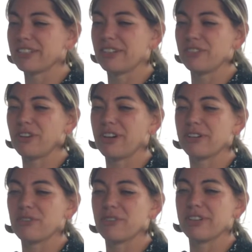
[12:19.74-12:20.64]
our, our
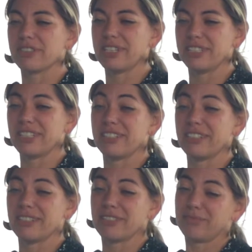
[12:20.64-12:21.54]
core
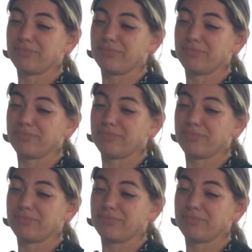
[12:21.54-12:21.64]
existence.